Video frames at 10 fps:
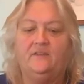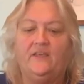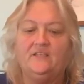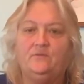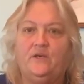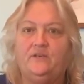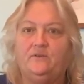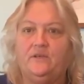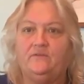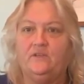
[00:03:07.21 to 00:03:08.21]
That's why I
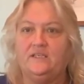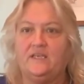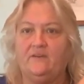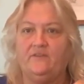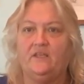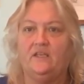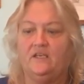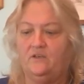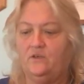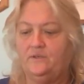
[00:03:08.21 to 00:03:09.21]
don't ever like to have that light